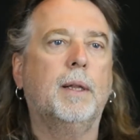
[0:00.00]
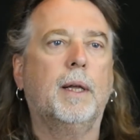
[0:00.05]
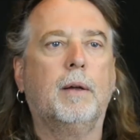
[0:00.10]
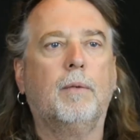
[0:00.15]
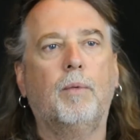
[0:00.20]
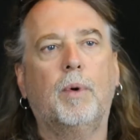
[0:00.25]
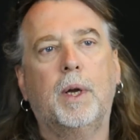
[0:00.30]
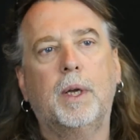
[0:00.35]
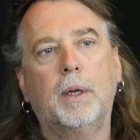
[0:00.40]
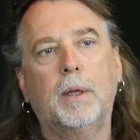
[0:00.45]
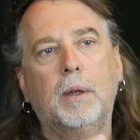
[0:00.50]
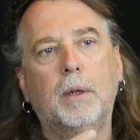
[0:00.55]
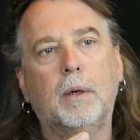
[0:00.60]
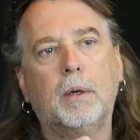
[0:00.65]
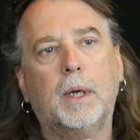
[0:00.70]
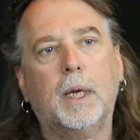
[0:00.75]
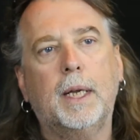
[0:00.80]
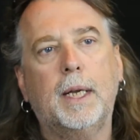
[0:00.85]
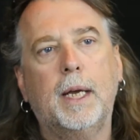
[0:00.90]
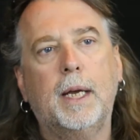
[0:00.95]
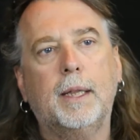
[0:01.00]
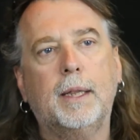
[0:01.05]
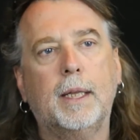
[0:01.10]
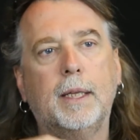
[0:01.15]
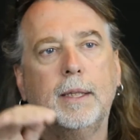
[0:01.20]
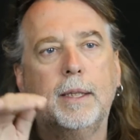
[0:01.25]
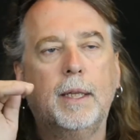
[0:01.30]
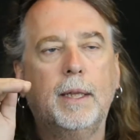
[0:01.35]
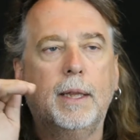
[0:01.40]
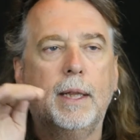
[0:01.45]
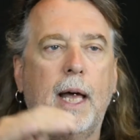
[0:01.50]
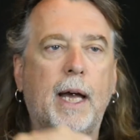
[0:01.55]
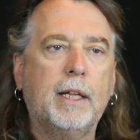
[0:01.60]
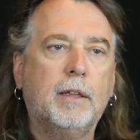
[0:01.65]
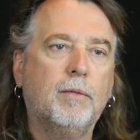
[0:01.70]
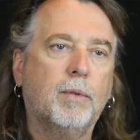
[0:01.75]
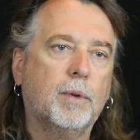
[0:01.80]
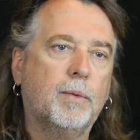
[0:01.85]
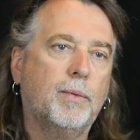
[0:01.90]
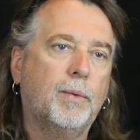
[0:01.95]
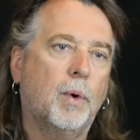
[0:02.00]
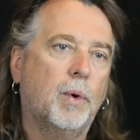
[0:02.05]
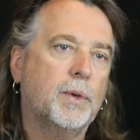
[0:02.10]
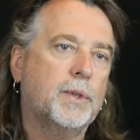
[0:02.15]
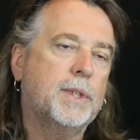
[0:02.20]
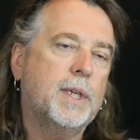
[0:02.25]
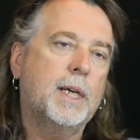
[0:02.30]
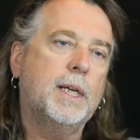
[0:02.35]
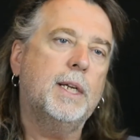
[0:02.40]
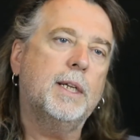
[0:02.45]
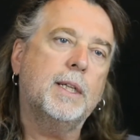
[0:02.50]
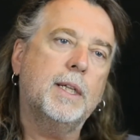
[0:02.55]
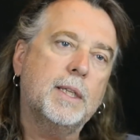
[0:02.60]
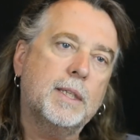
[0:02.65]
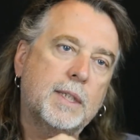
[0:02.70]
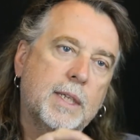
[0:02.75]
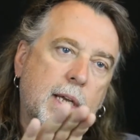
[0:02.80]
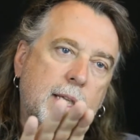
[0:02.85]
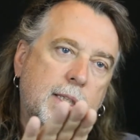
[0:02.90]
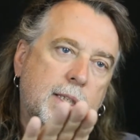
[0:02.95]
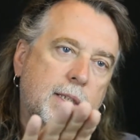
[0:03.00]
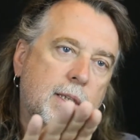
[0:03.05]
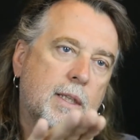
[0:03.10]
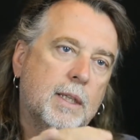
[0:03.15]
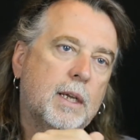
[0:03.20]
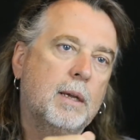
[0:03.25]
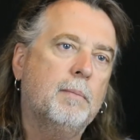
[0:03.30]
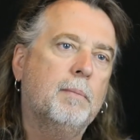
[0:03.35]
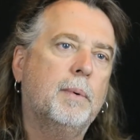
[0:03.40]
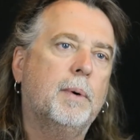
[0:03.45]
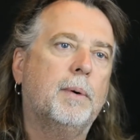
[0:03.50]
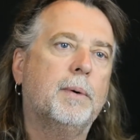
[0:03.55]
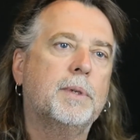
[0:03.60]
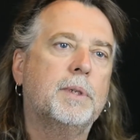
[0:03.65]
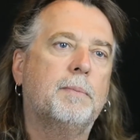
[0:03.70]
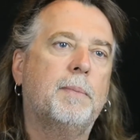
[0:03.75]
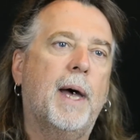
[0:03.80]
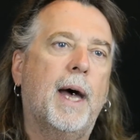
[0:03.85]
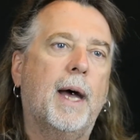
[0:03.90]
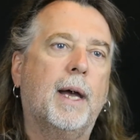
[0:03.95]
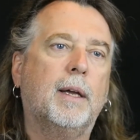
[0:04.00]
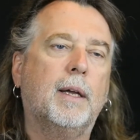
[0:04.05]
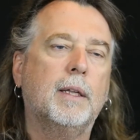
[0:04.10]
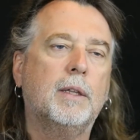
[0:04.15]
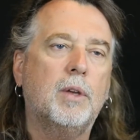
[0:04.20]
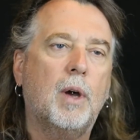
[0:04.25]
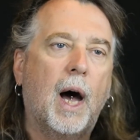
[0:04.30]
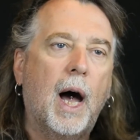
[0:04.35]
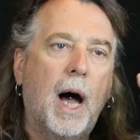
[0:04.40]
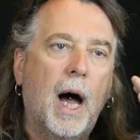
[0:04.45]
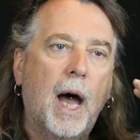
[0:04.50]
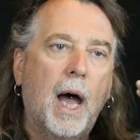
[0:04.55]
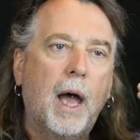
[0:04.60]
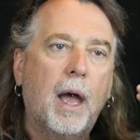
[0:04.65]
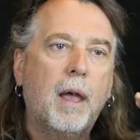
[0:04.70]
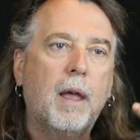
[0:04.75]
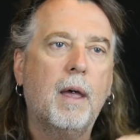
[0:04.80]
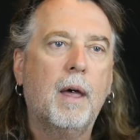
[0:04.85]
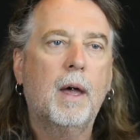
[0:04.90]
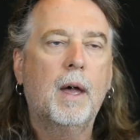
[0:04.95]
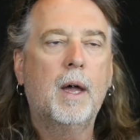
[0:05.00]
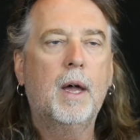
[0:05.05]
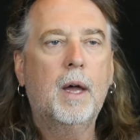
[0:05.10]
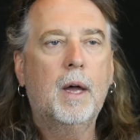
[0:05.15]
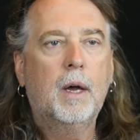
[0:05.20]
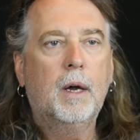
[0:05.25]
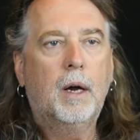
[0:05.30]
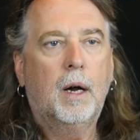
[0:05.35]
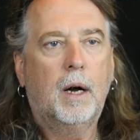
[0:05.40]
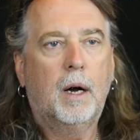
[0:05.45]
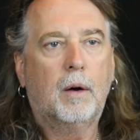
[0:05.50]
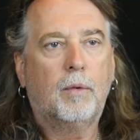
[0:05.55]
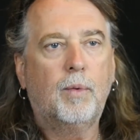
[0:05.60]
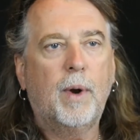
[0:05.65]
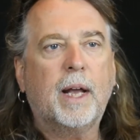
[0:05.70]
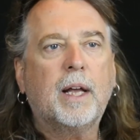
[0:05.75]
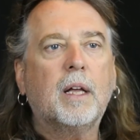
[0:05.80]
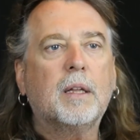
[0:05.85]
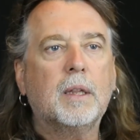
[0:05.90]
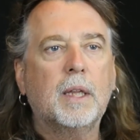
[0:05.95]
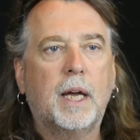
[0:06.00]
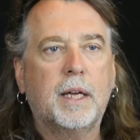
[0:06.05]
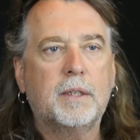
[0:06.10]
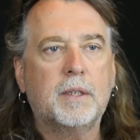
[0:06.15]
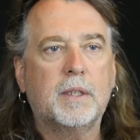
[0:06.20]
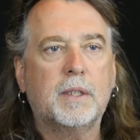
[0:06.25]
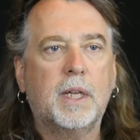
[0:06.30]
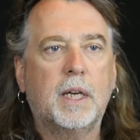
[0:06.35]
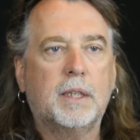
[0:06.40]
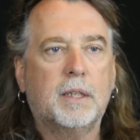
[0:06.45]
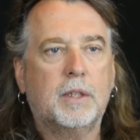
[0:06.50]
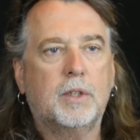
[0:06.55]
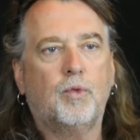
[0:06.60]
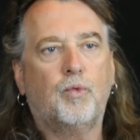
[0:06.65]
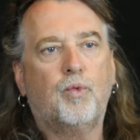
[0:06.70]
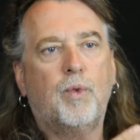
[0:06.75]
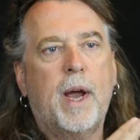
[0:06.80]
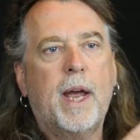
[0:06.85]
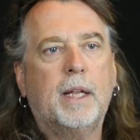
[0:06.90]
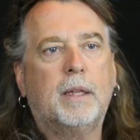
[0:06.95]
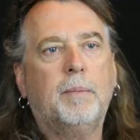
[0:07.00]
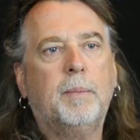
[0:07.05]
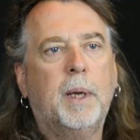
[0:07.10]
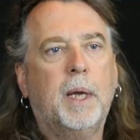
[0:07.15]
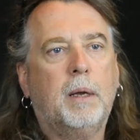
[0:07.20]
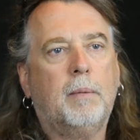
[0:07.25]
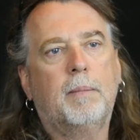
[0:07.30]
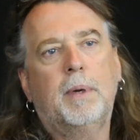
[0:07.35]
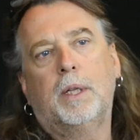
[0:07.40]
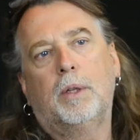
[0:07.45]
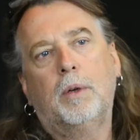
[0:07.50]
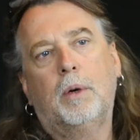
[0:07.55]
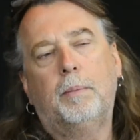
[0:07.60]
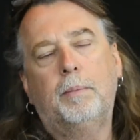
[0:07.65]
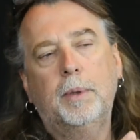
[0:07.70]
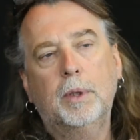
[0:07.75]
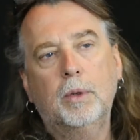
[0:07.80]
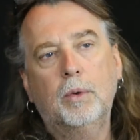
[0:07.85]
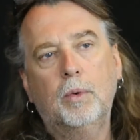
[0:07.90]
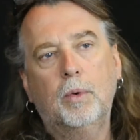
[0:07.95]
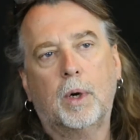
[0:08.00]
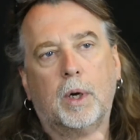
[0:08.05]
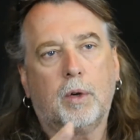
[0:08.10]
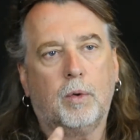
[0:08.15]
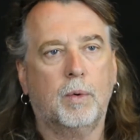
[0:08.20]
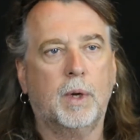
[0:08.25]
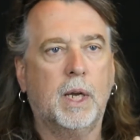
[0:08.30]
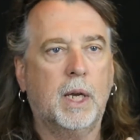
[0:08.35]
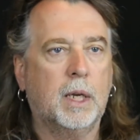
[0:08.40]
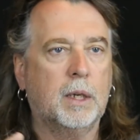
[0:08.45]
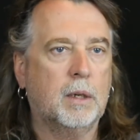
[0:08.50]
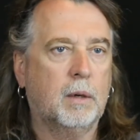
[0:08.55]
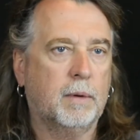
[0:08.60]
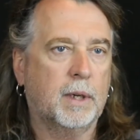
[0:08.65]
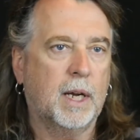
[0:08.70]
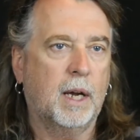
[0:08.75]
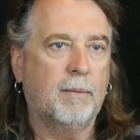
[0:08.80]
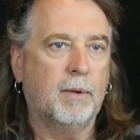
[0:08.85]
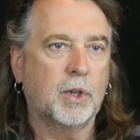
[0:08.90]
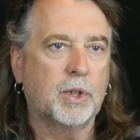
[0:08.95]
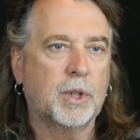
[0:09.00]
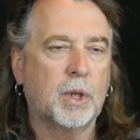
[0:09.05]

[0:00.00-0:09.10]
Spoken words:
Like where you look at it and the light what falls in it, it sends an impulse back, and your eye recognizes that as red pigment or blue or green or whatever.